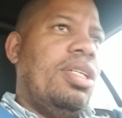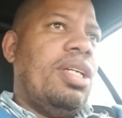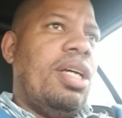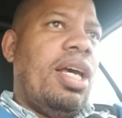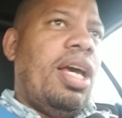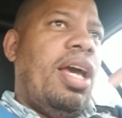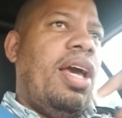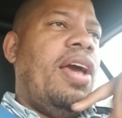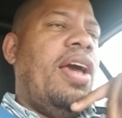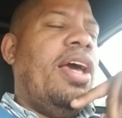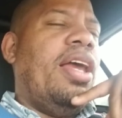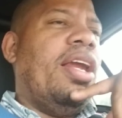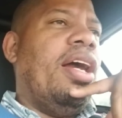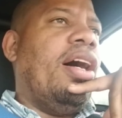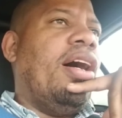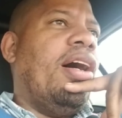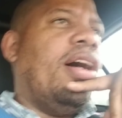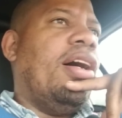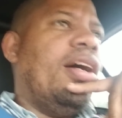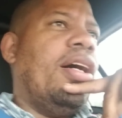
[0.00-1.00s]
And
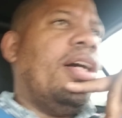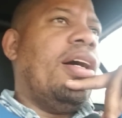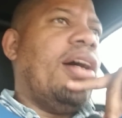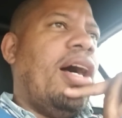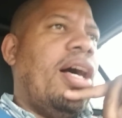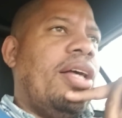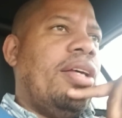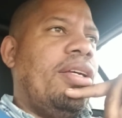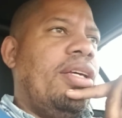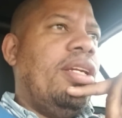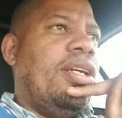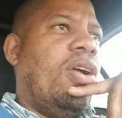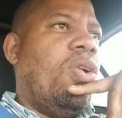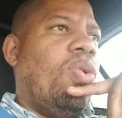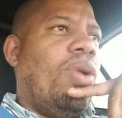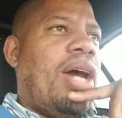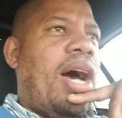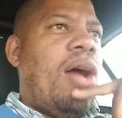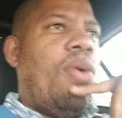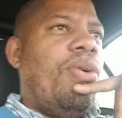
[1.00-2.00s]

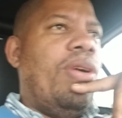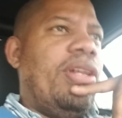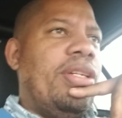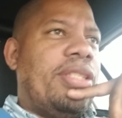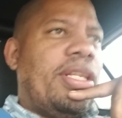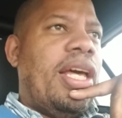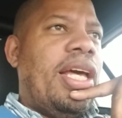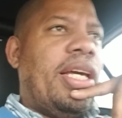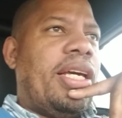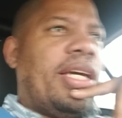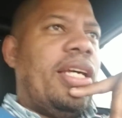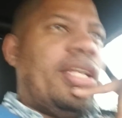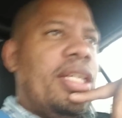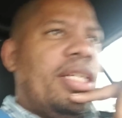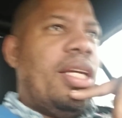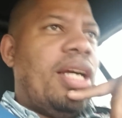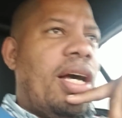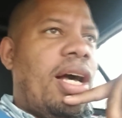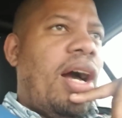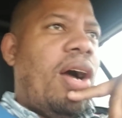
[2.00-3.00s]
without really thinking,
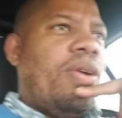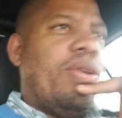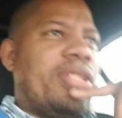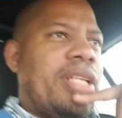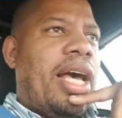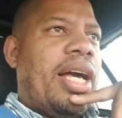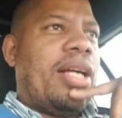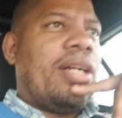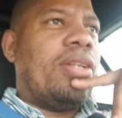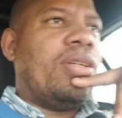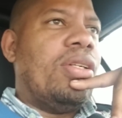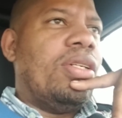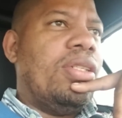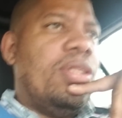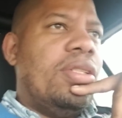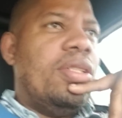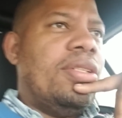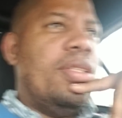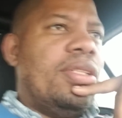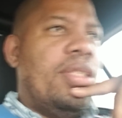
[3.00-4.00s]
I was like,
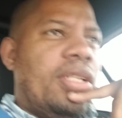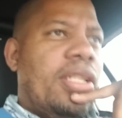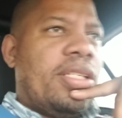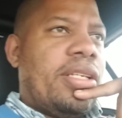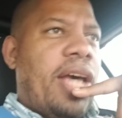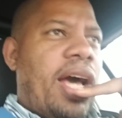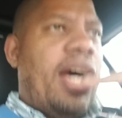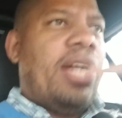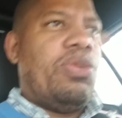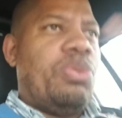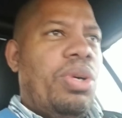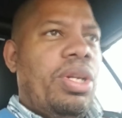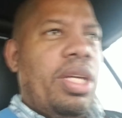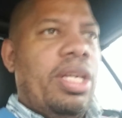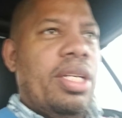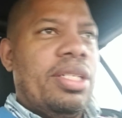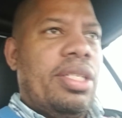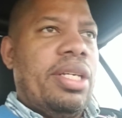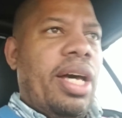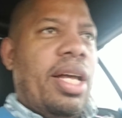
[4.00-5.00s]
this guy's really
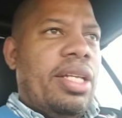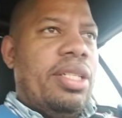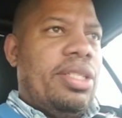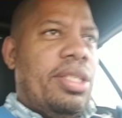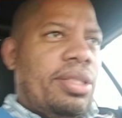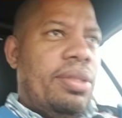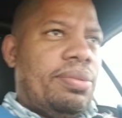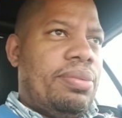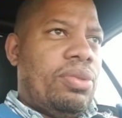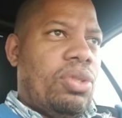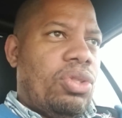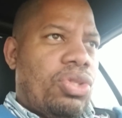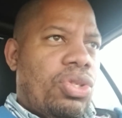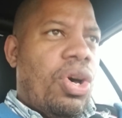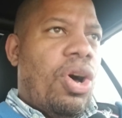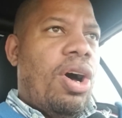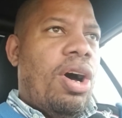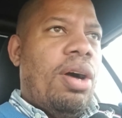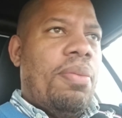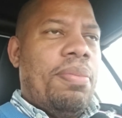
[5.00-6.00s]
intelligent.
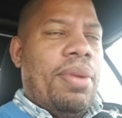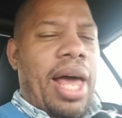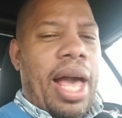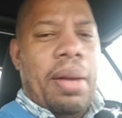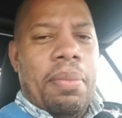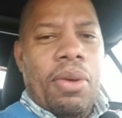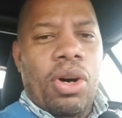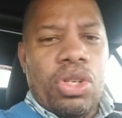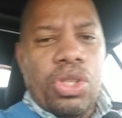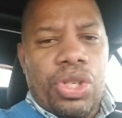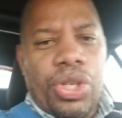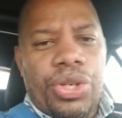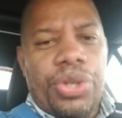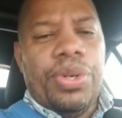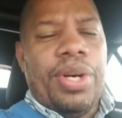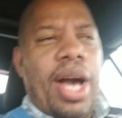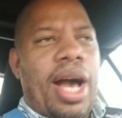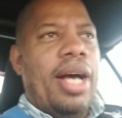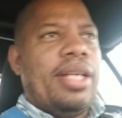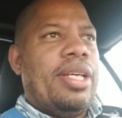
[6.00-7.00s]
Saw him, like most of you
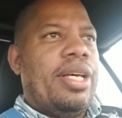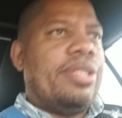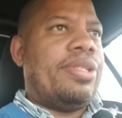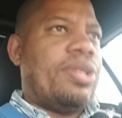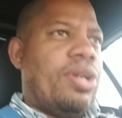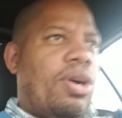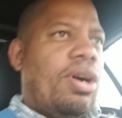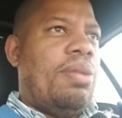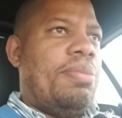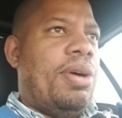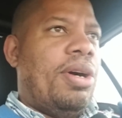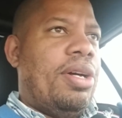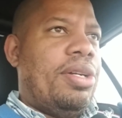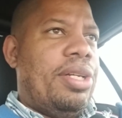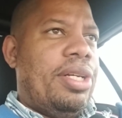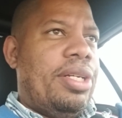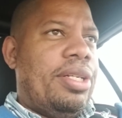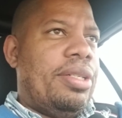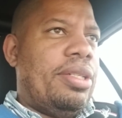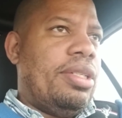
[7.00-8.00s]
guys, I saw him on
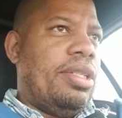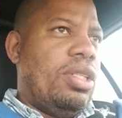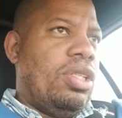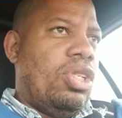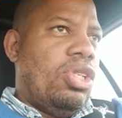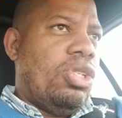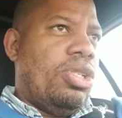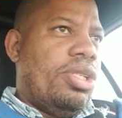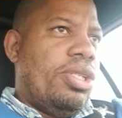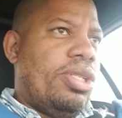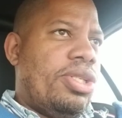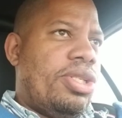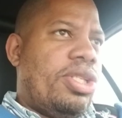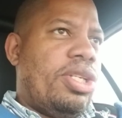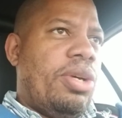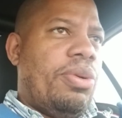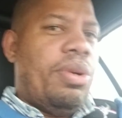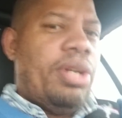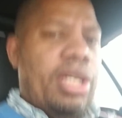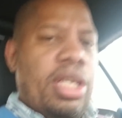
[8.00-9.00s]
the
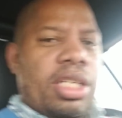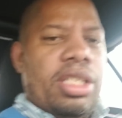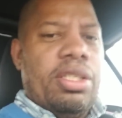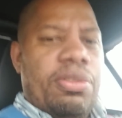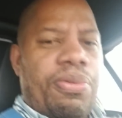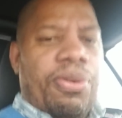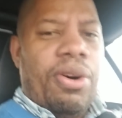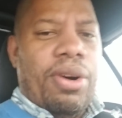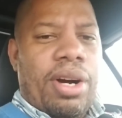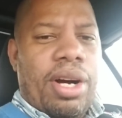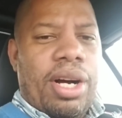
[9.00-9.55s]
series for